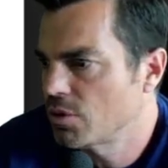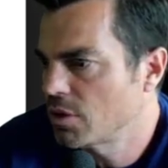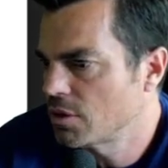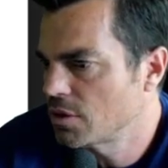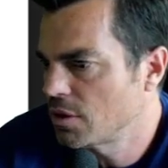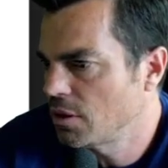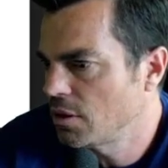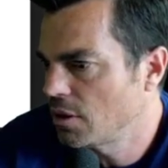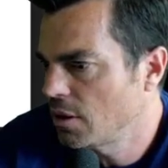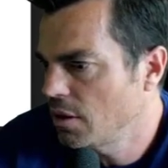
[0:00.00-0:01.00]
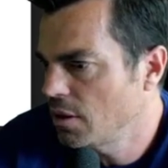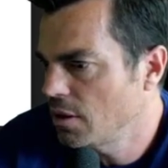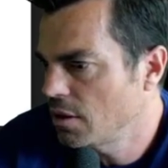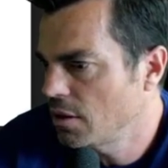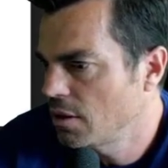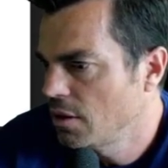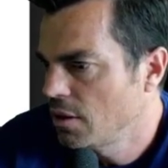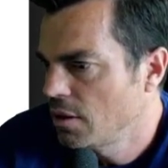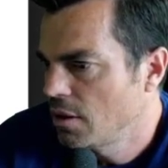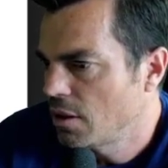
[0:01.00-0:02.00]
we can see here.
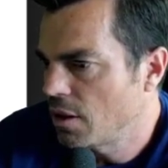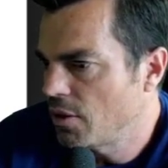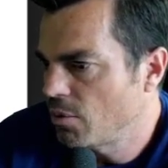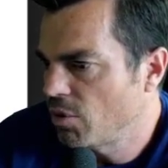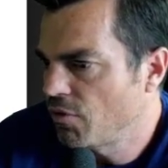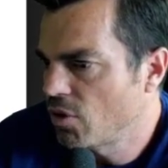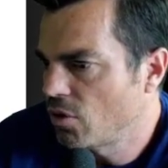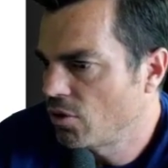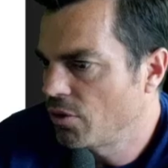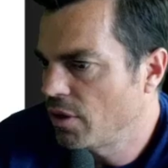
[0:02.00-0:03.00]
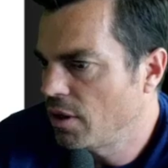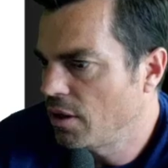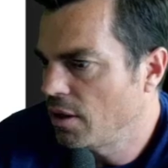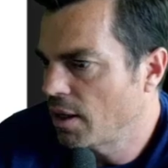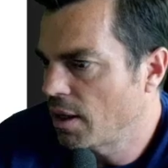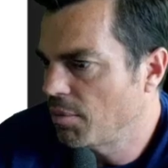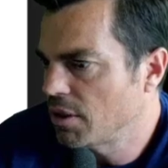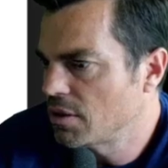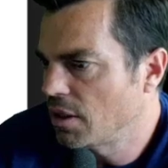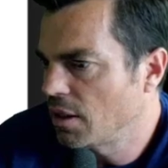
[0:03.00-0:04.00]
And then we've got the app
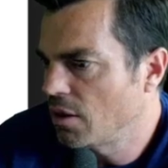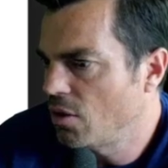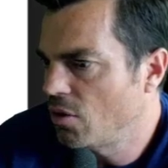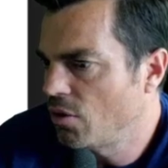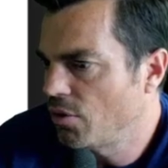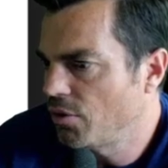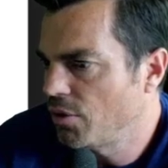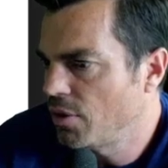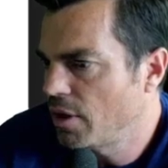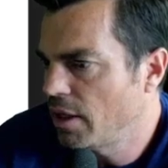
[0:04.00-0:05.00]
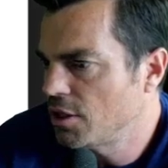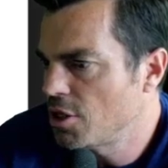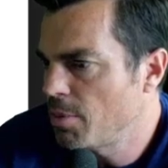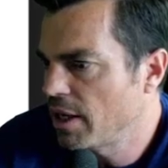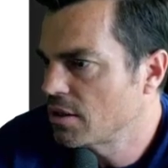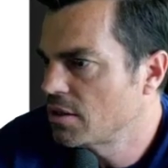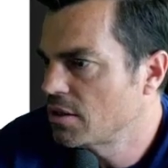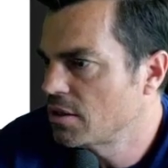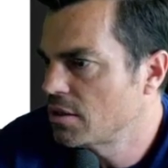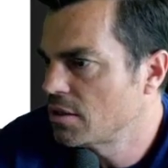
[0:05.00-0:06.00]
listening on HTTPS